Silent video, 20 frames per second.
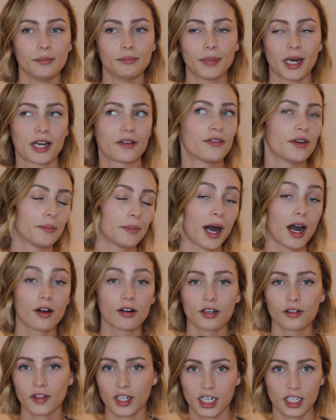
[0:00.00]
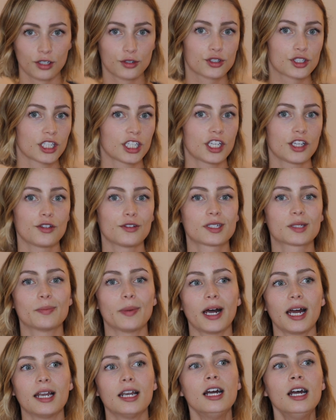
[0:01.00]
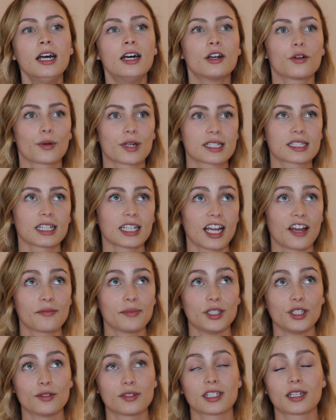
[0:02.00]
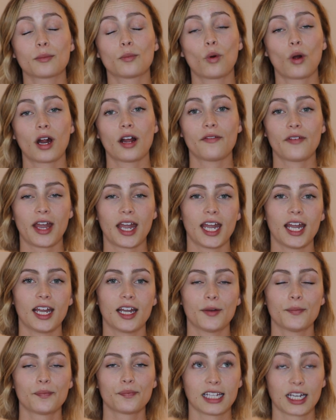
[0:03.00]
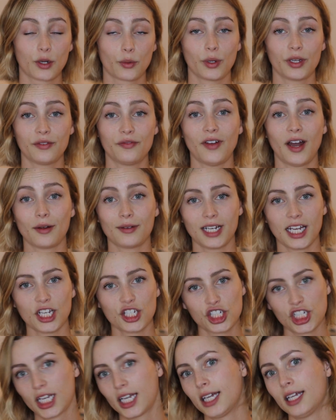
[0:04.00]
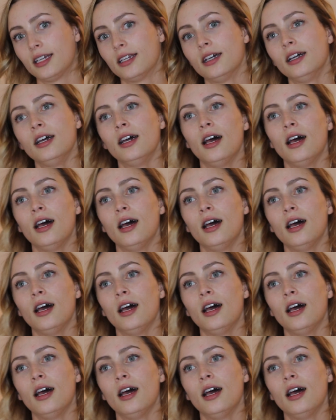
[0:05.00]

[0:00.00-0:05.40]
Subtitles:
benefit powder that I usually use, but recently I've been using more of a liquid foundation,